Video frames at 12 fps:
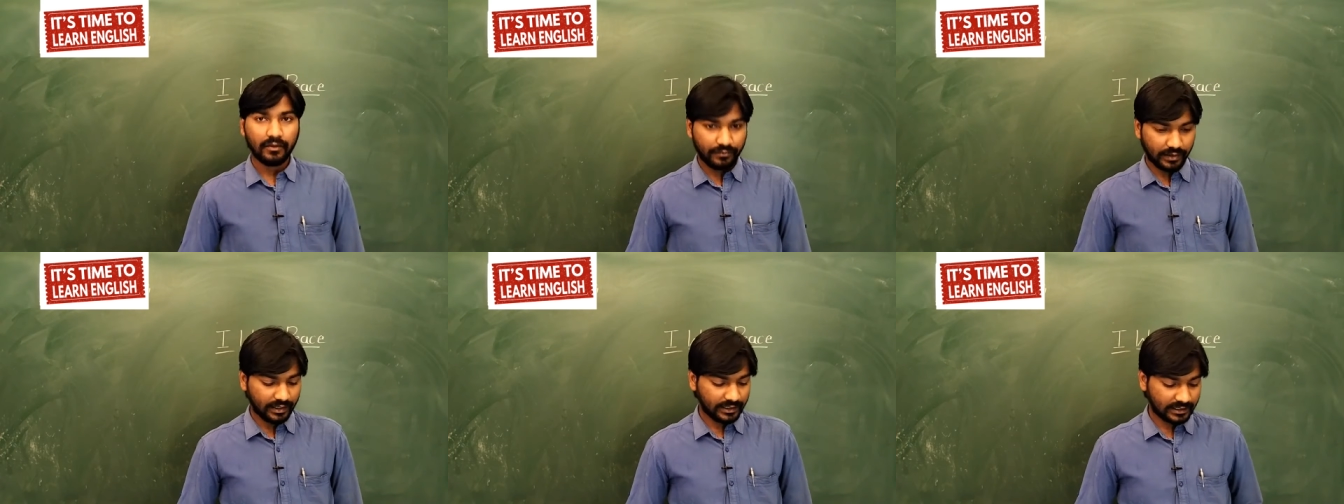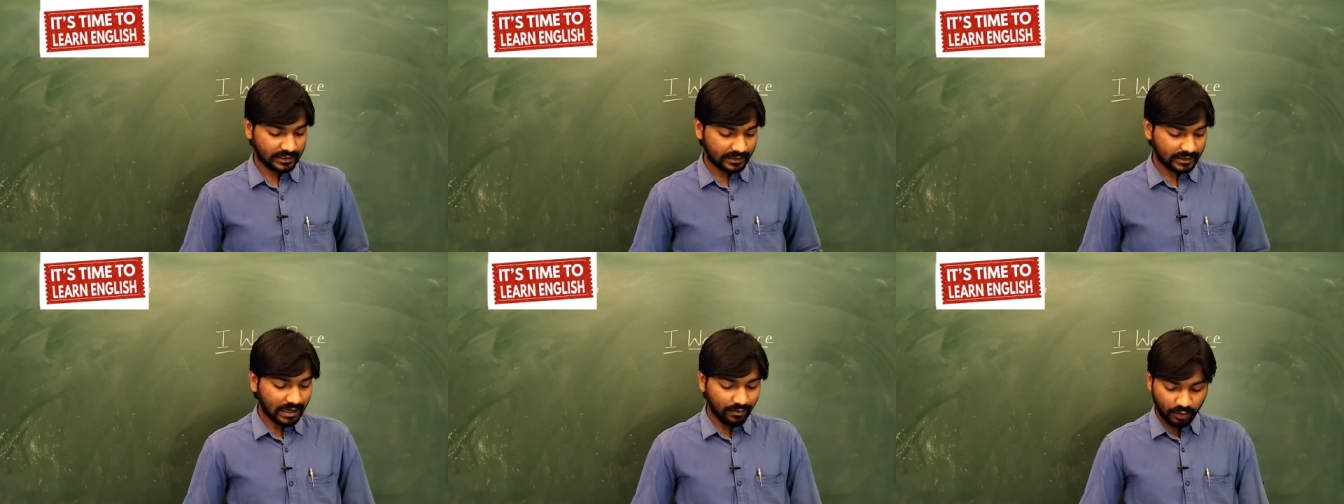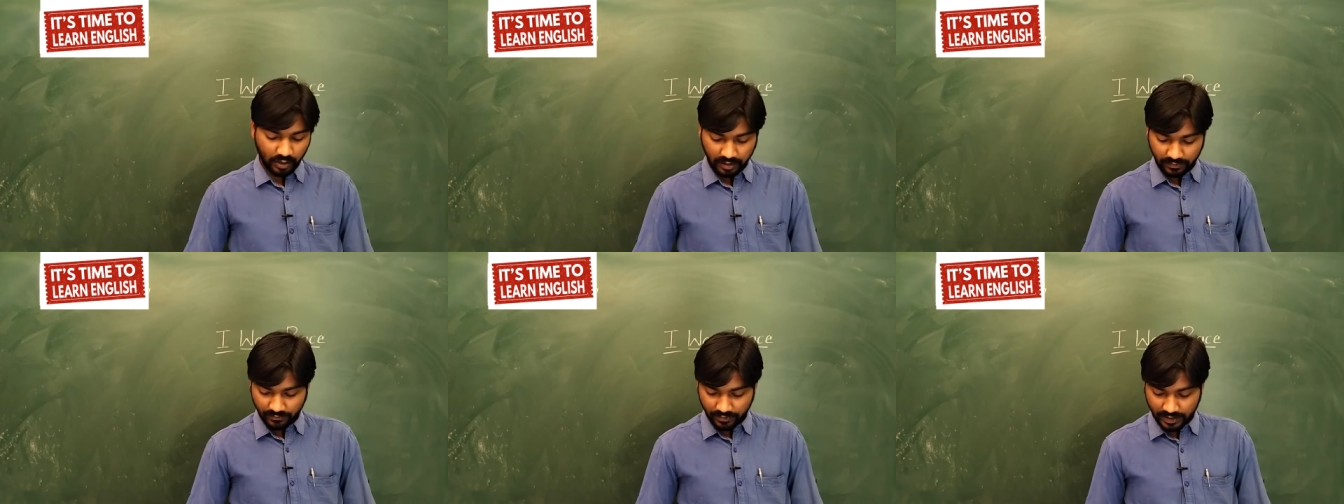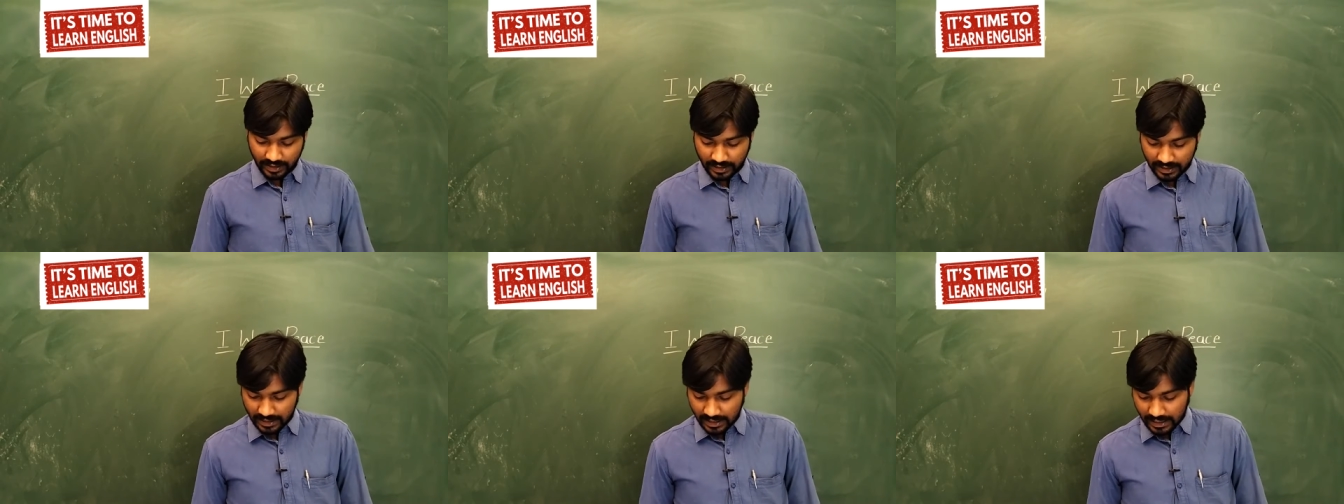Finished. Now going
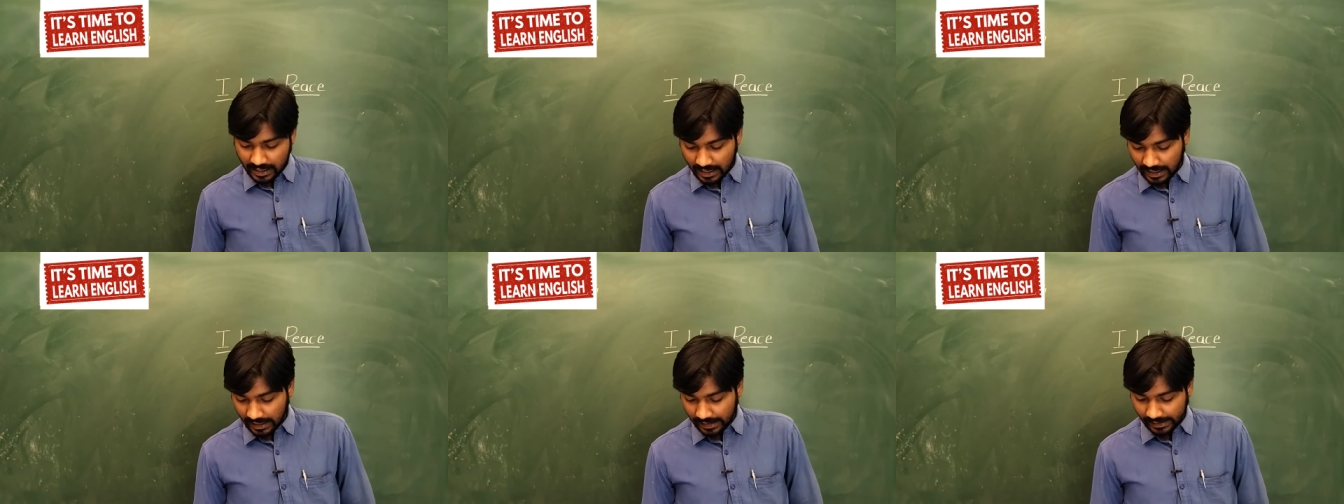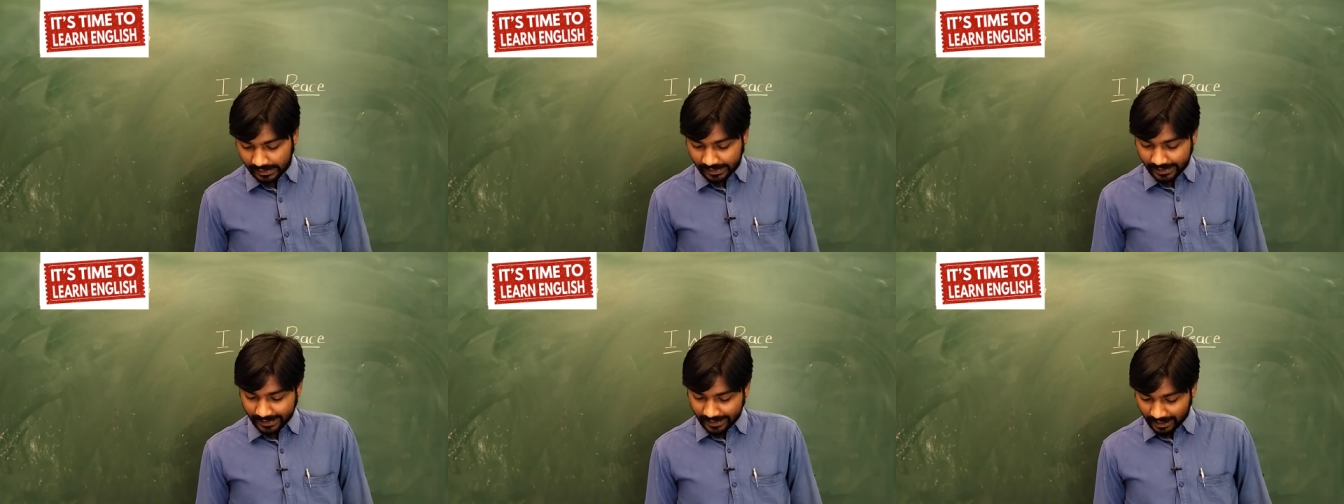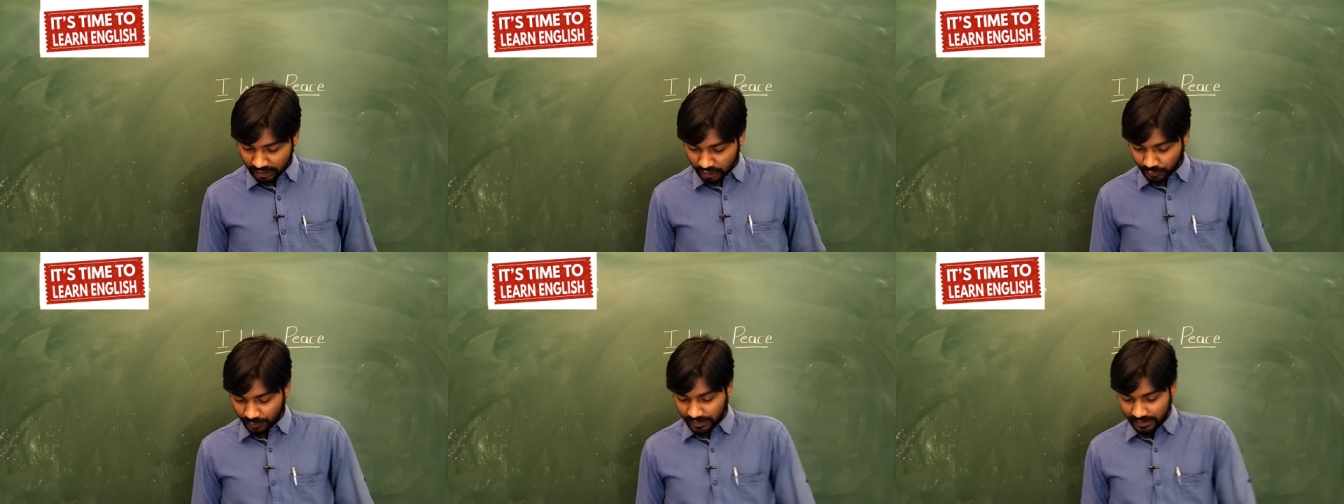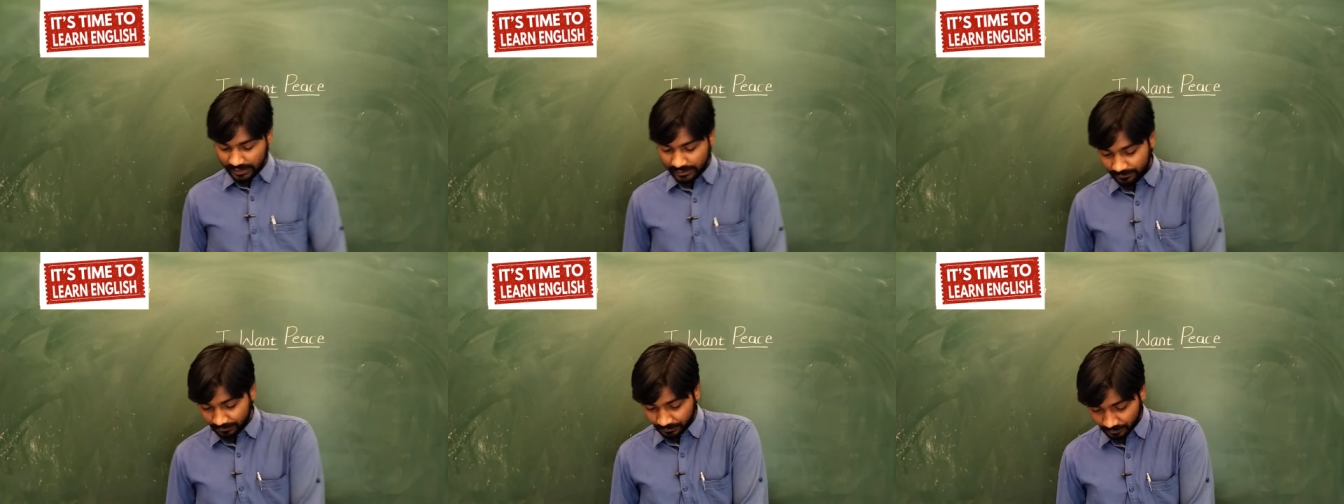for next word.